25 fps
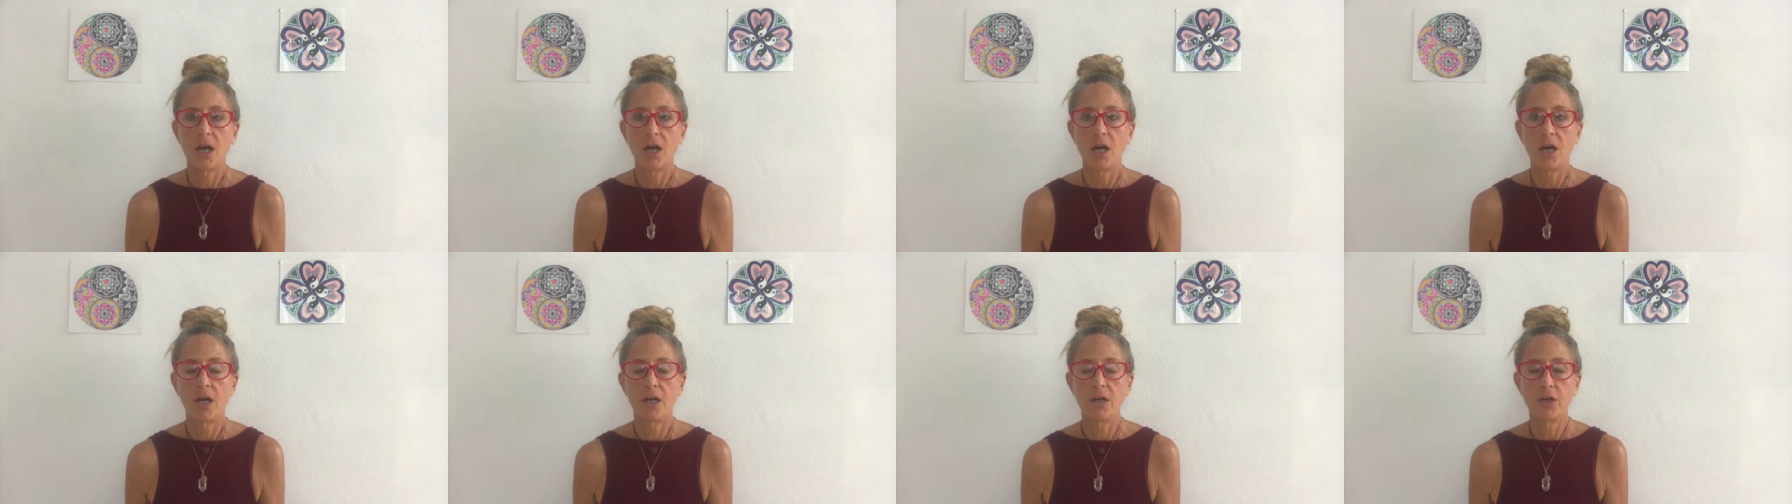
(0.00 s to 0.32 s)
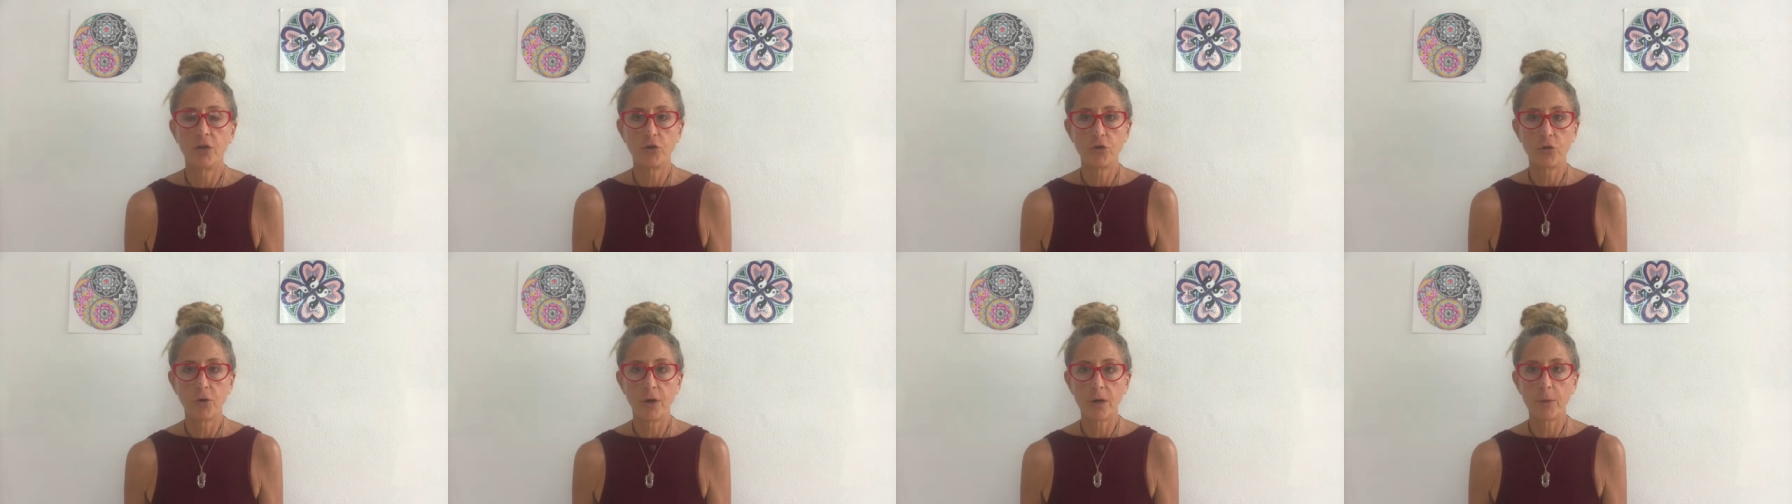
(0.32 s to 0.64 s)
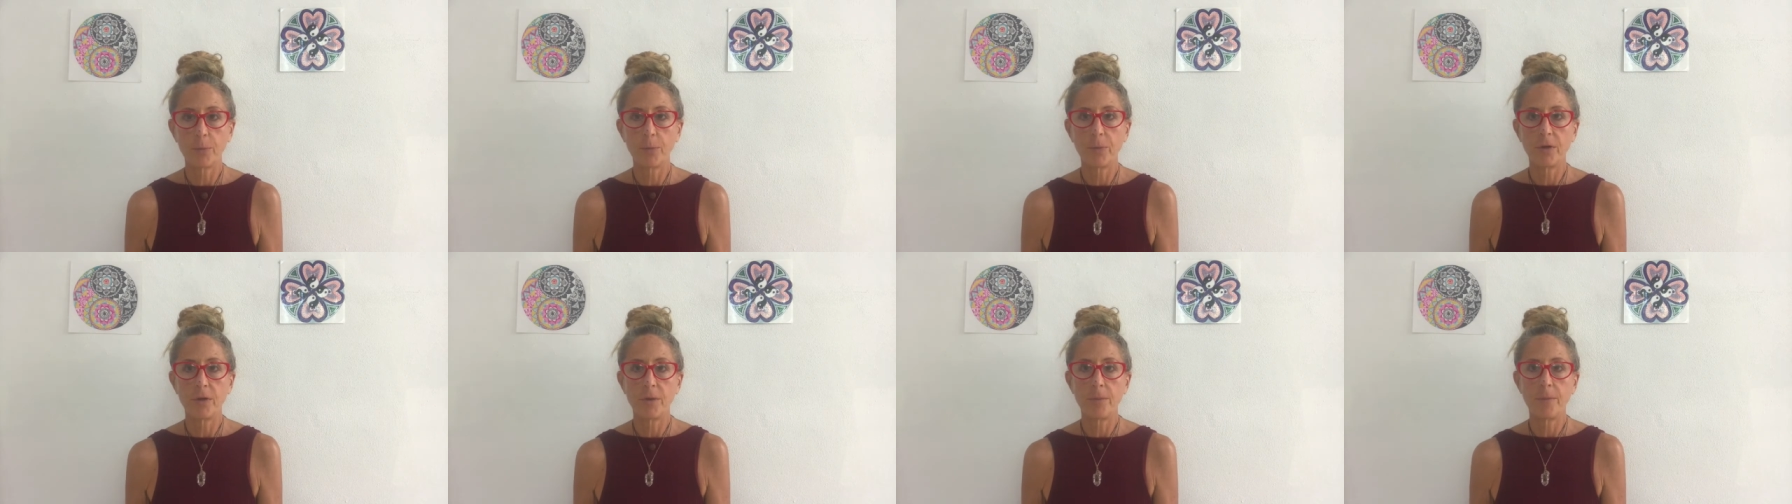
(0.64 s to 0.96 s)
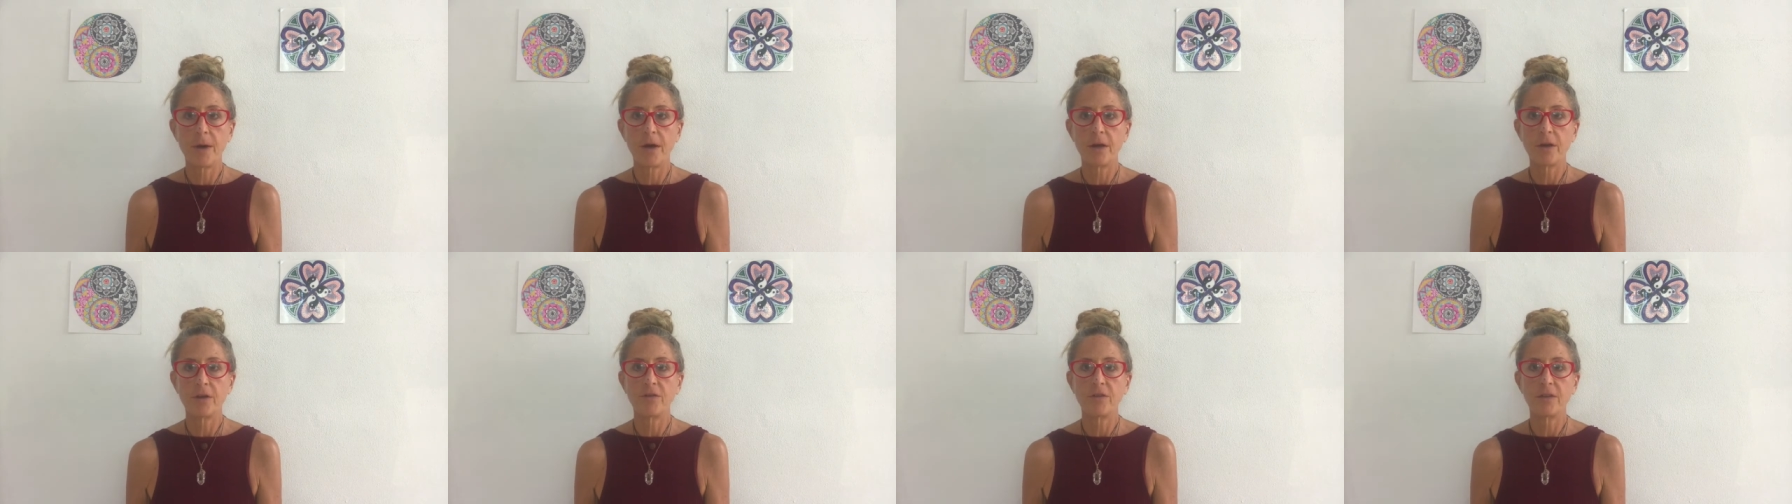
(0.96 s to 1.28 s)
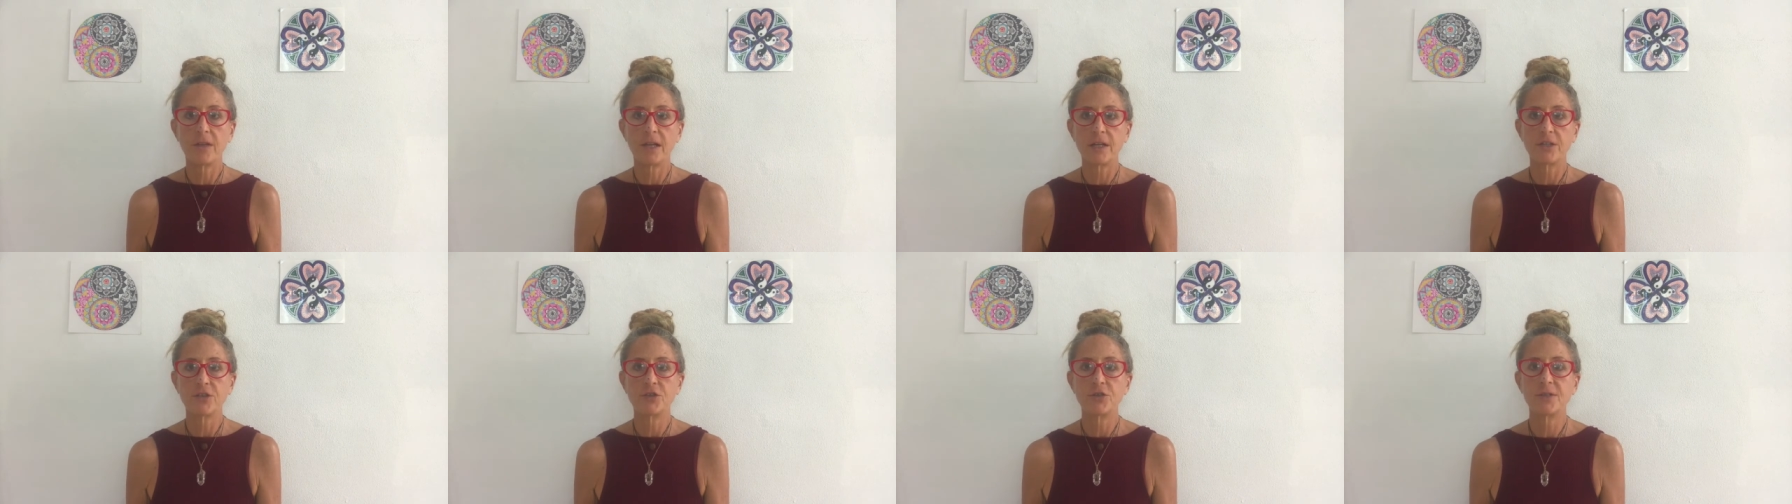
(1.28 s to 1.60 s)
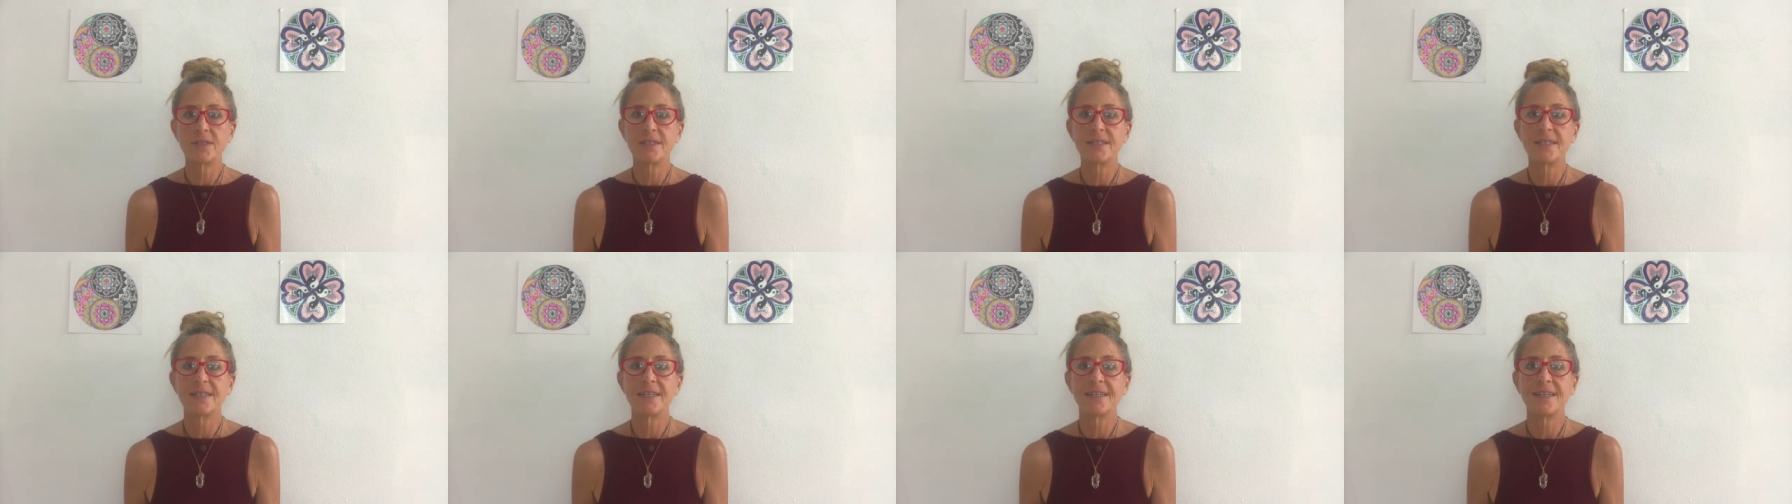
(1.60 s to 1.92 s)
an incredible amount of
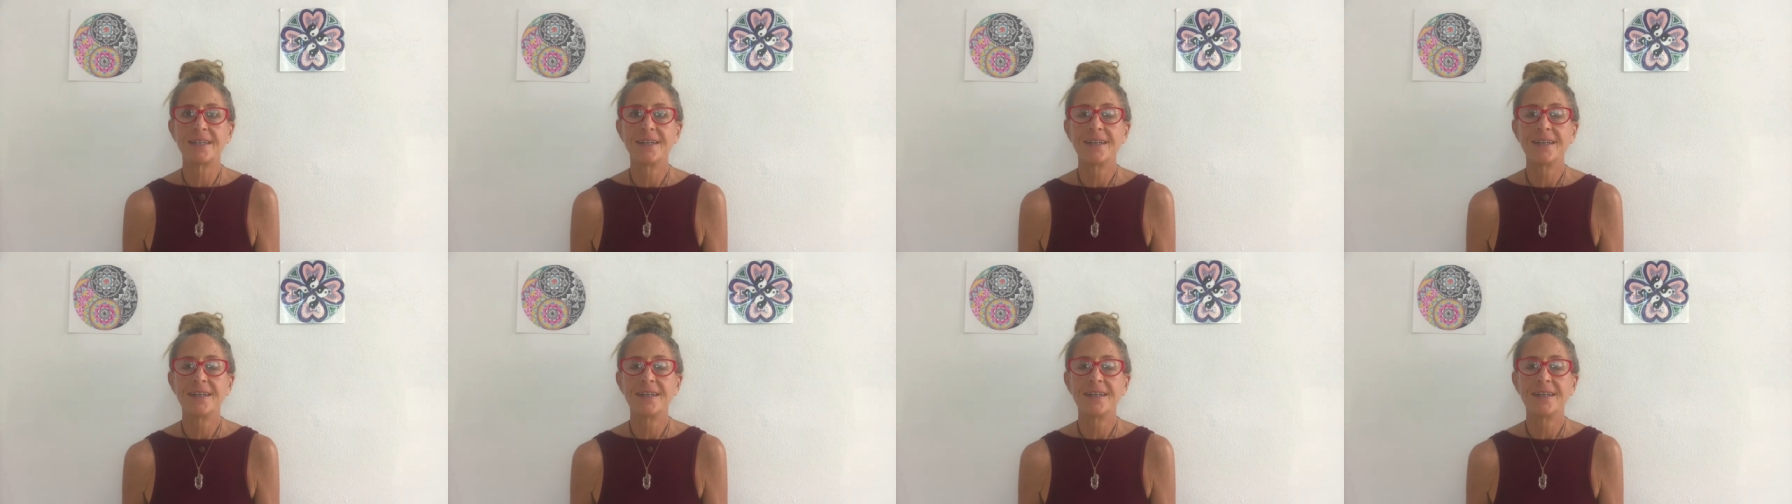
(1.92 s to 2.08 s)
electricity.